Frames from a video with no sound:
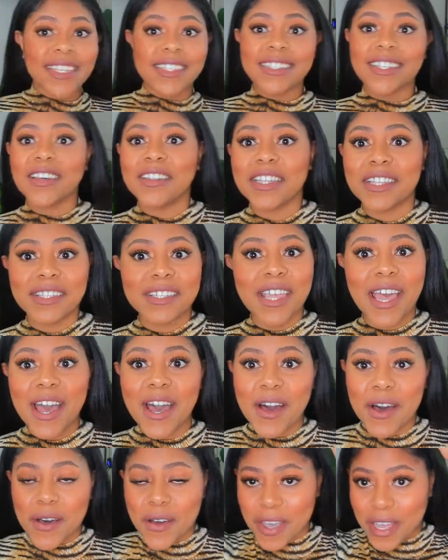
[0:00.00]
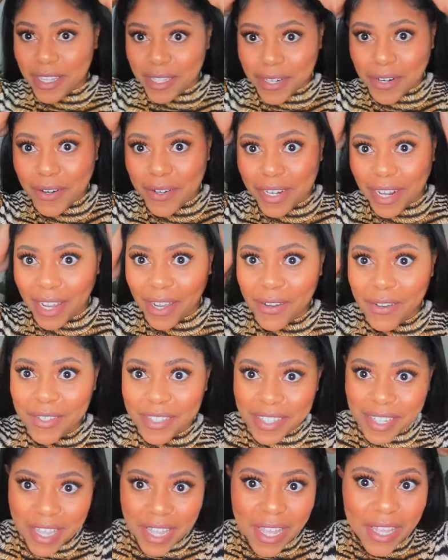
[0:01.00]
So this is how it turned
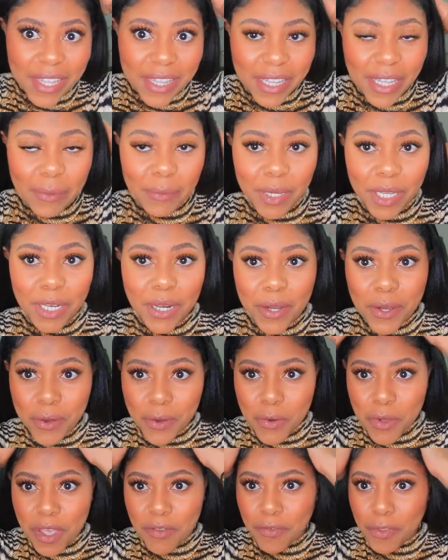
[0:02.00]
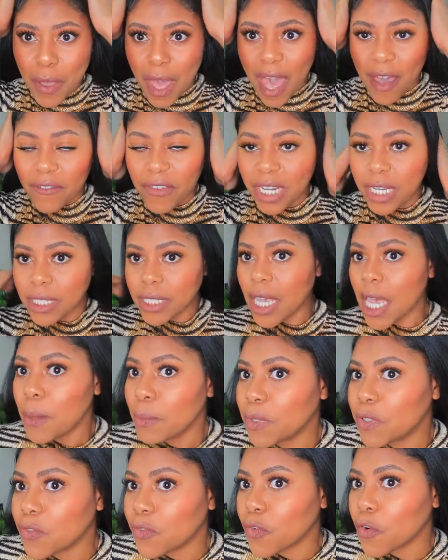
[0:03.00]
out. Let me know if you have any
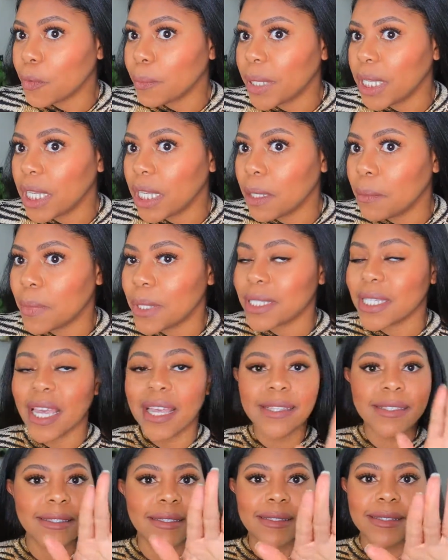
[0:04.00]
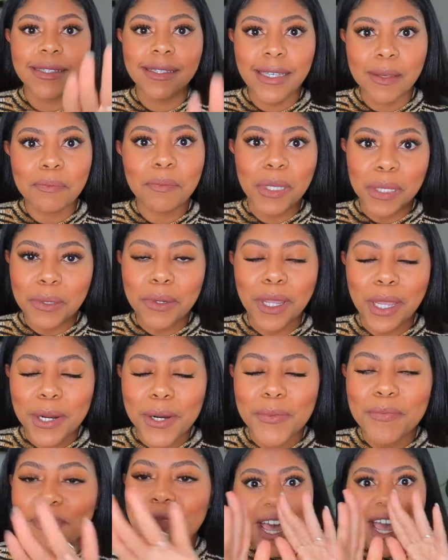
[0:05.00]
tips for me besides get better
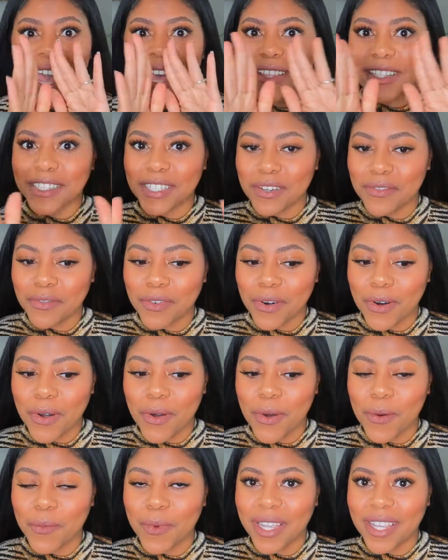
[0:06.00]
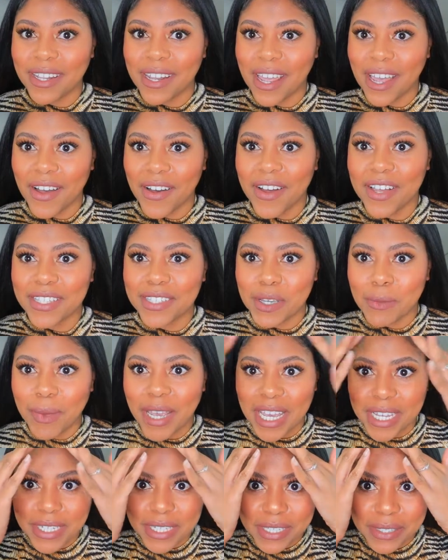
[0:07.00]
hair. I had this in for a whole week now, so
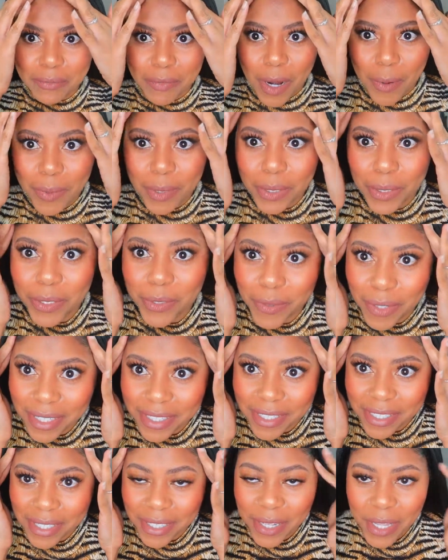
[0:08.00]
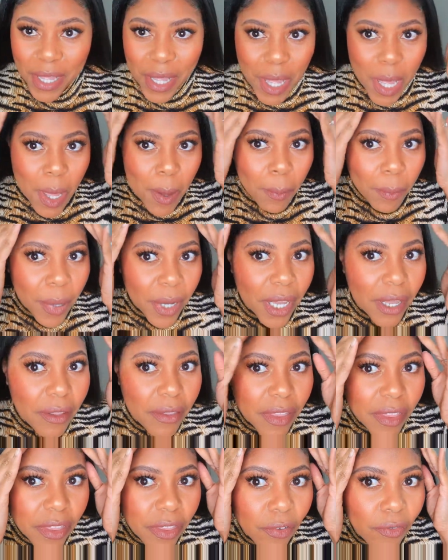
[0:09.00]
my edges are probably a little crusty, but